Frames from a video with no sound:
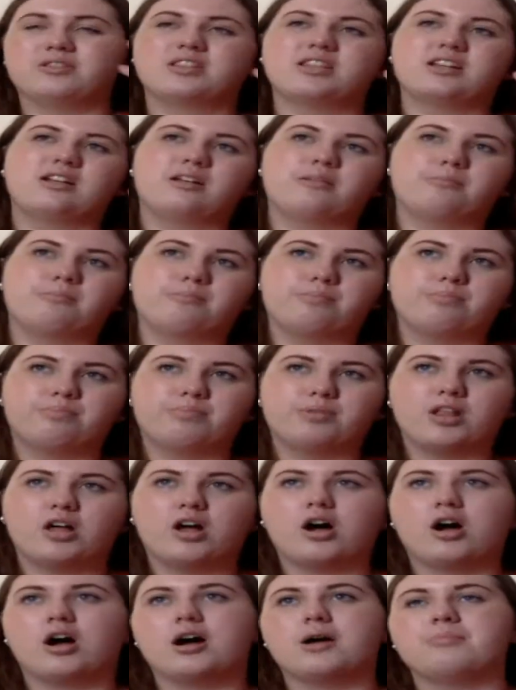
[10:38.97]
I don't want to say
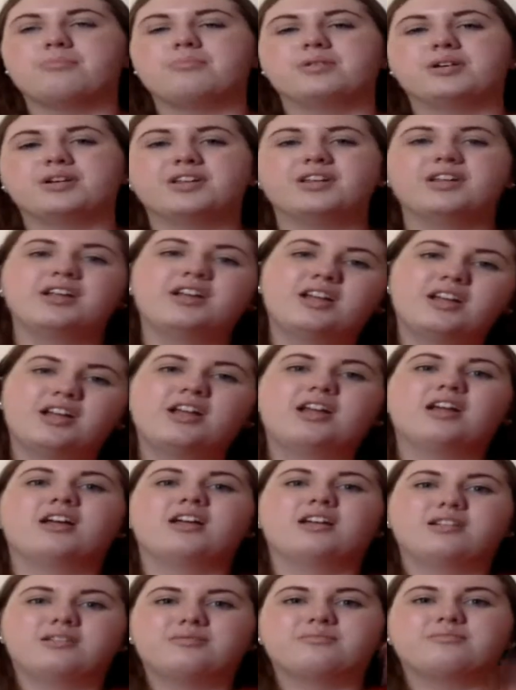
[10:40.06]
blob, but
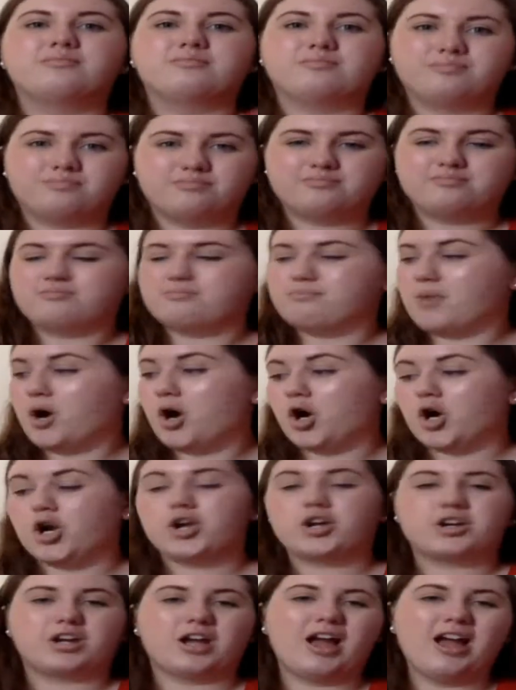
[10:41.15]

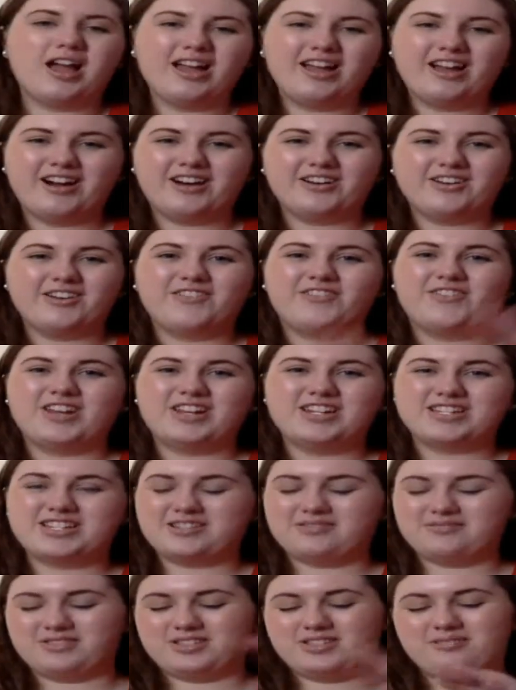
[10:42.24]
mark on her
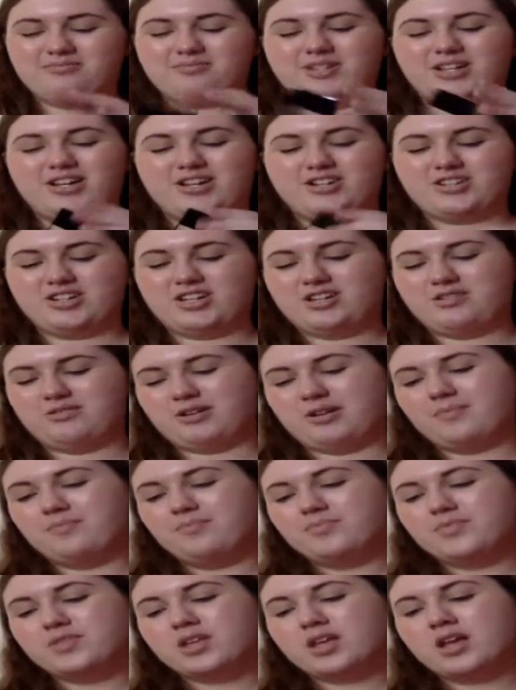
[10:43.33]
face, and it was the blush.
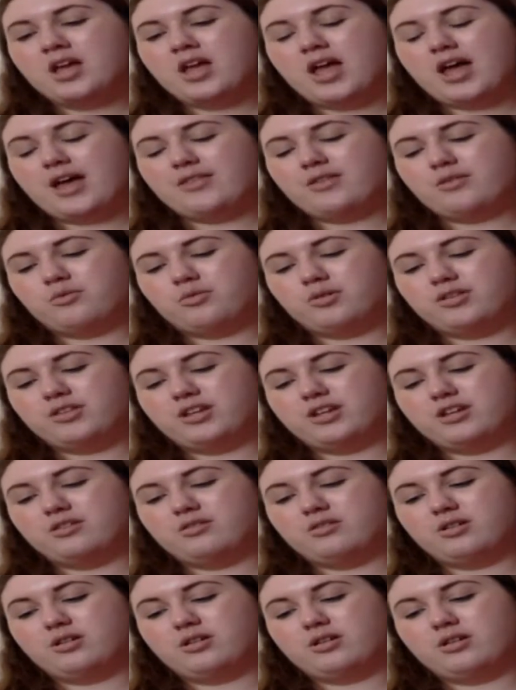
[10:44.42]
Anyway, and
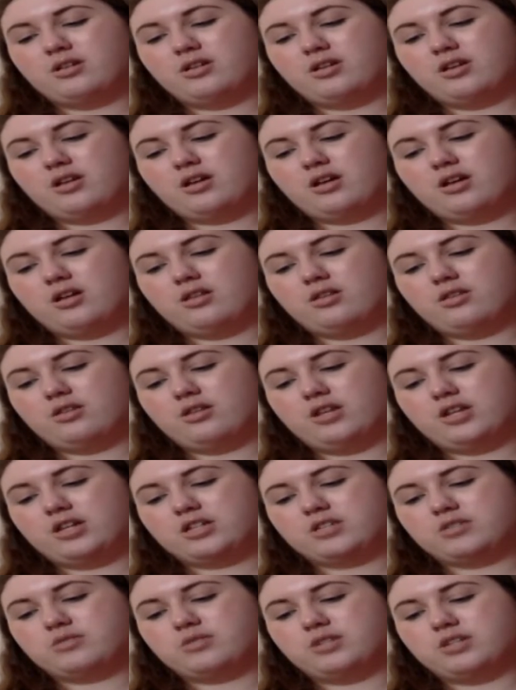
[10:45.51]

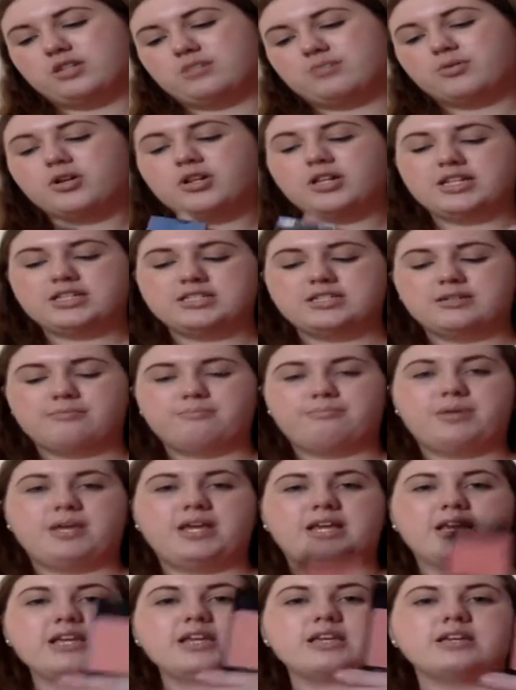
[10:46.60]
the next one is
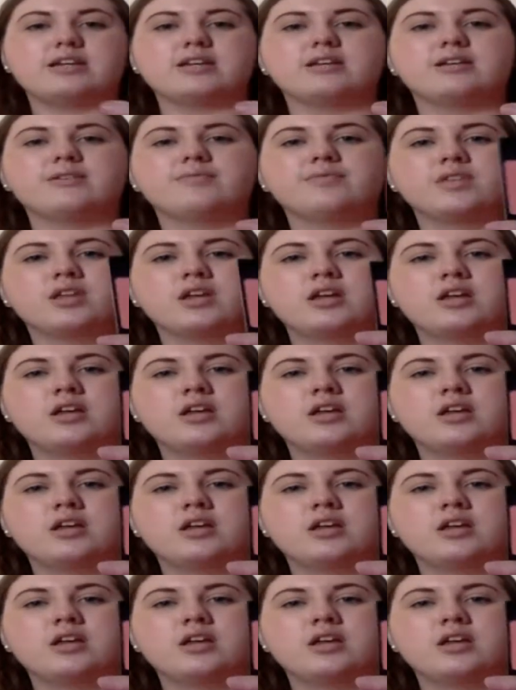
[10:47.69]
Pearlescent Pink.